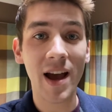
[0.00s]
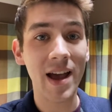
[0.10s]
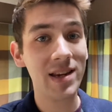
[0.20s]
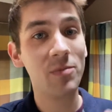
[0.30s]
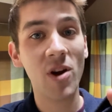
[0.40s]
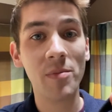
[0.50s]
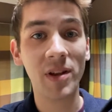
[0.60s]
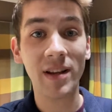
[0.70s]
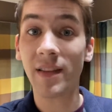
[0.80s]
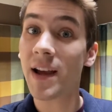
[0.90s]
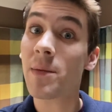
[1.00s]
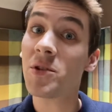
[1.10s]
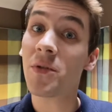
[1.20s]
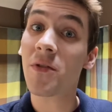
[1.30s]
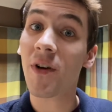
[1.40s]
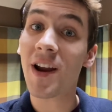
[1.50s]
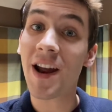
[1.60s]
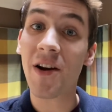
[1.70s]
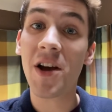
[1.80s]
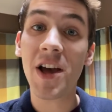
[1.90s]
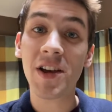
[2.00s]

I end up rambling like I'm doing right now.